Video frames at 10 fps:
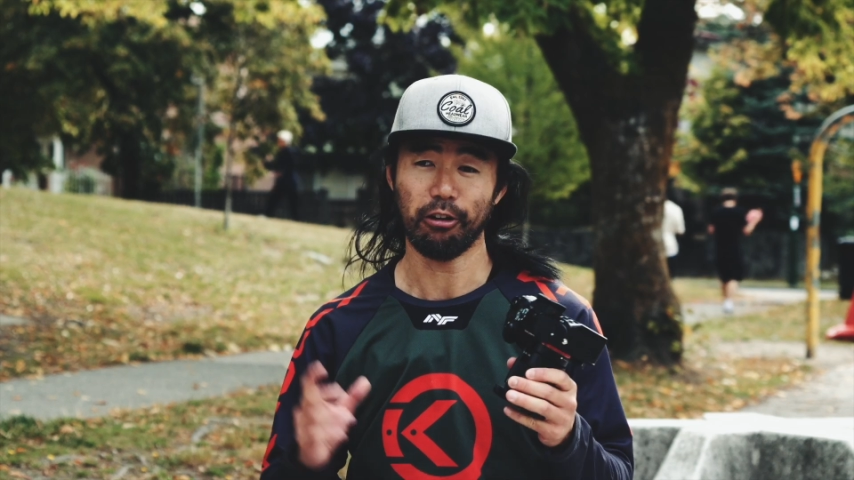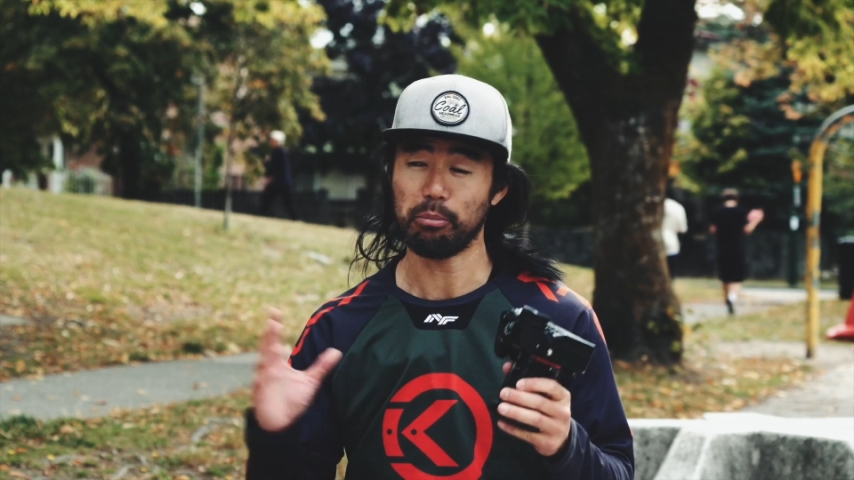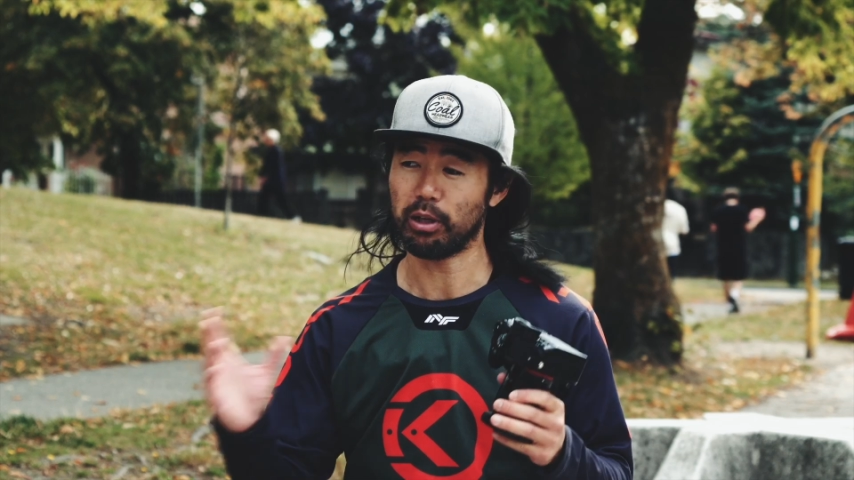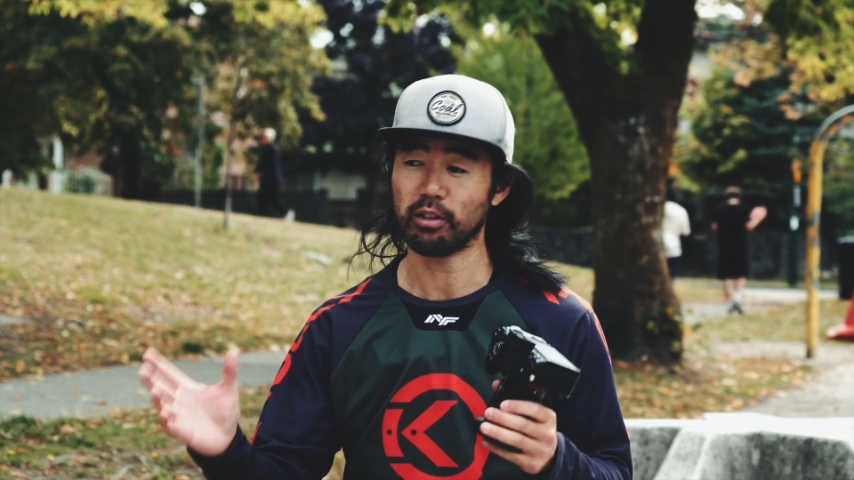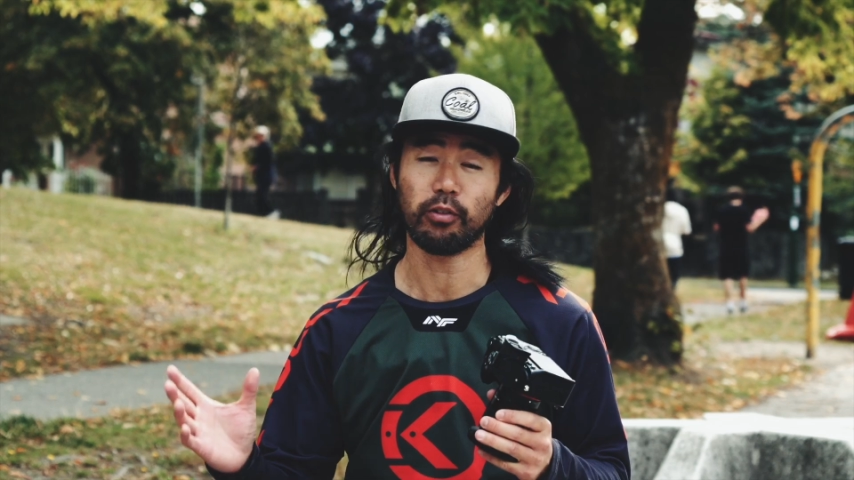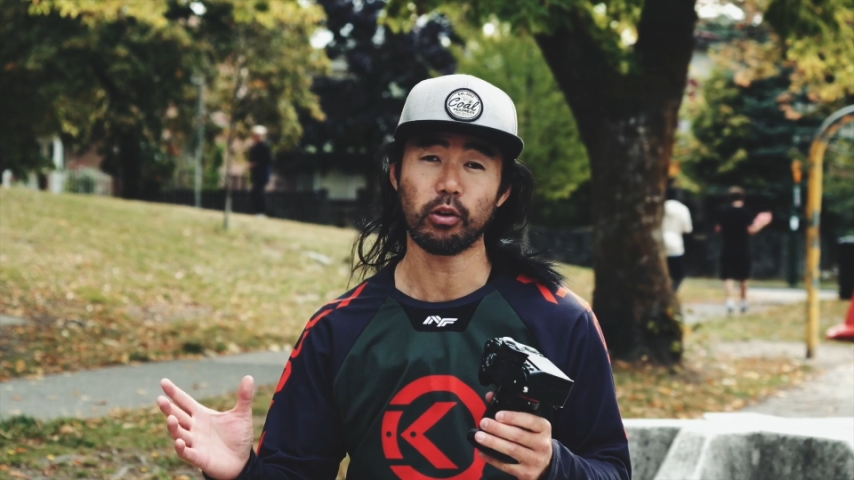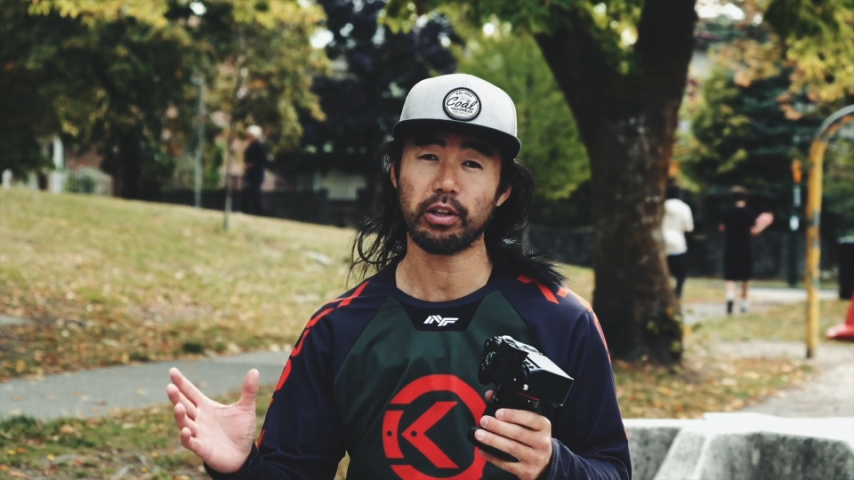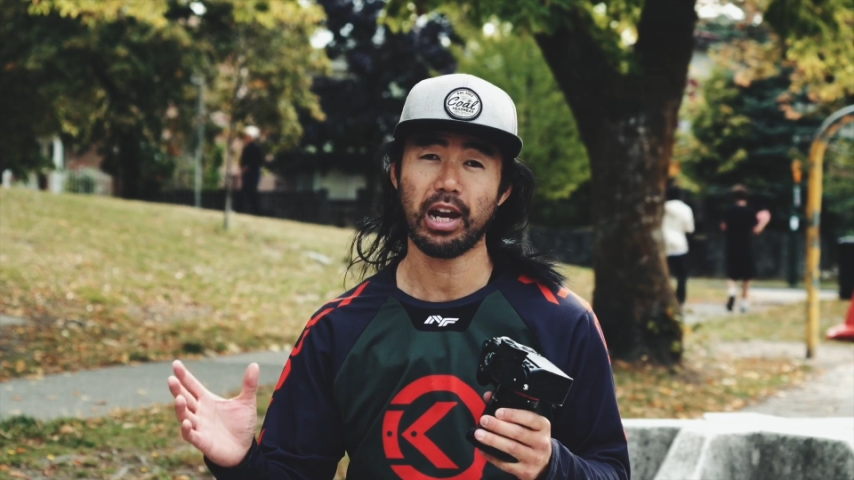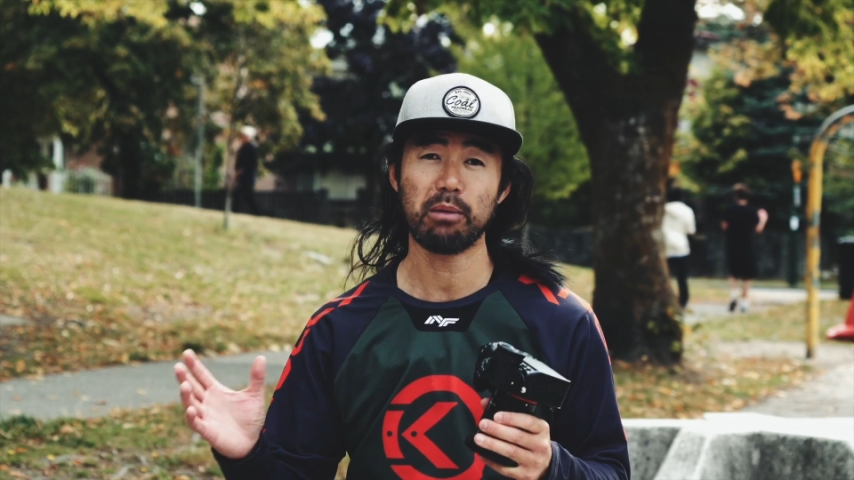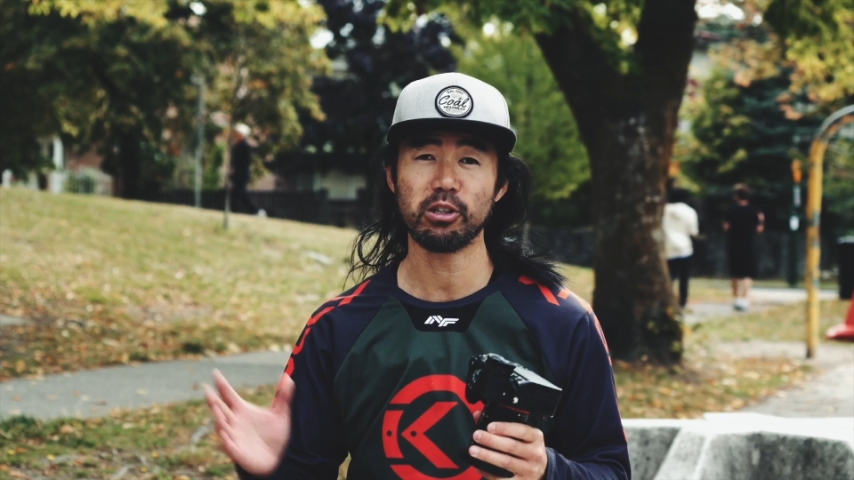are better photo
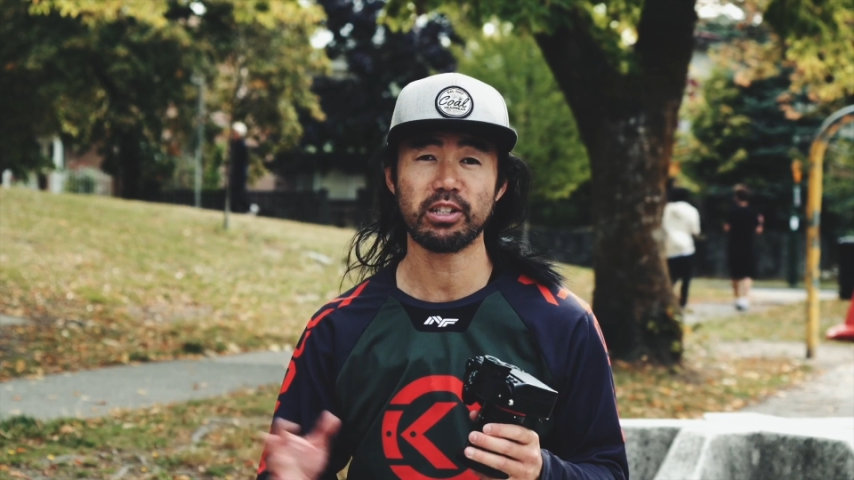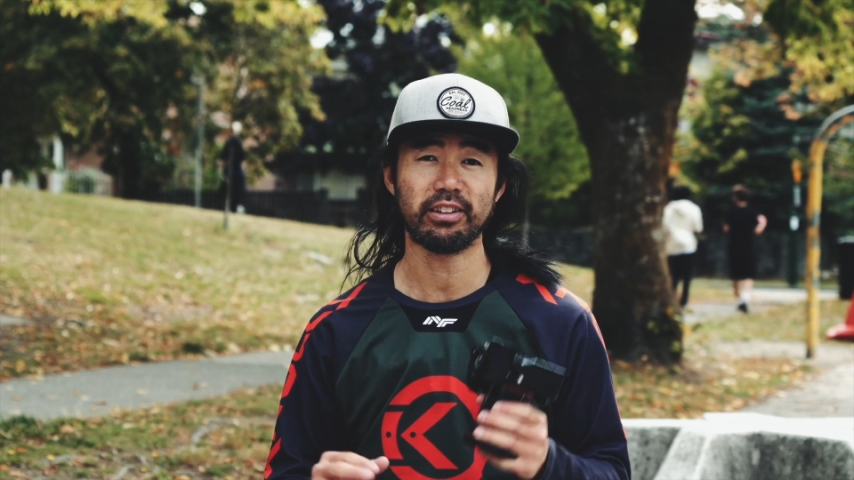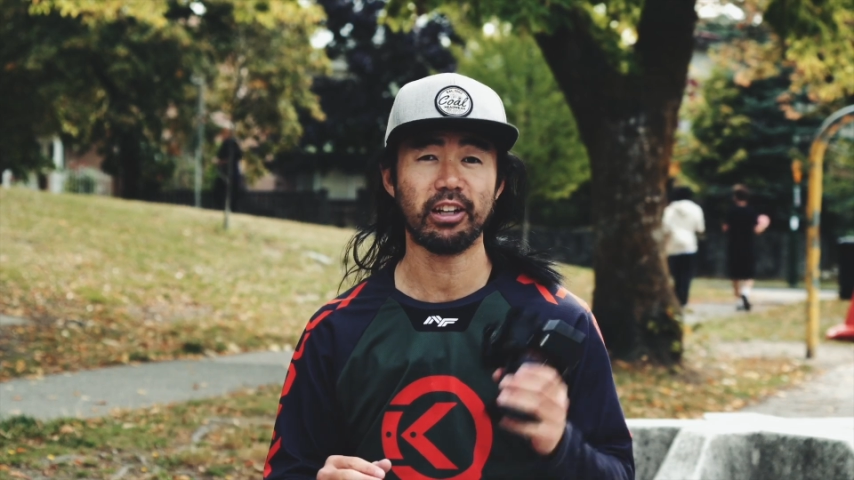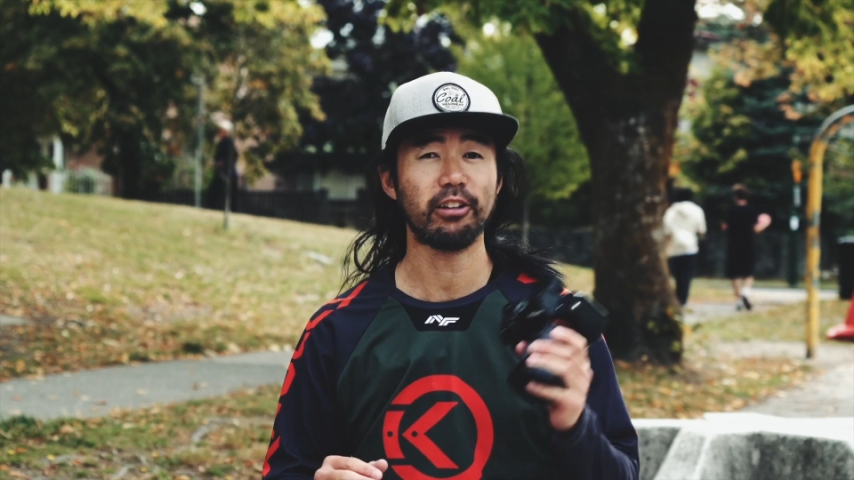cameras out there,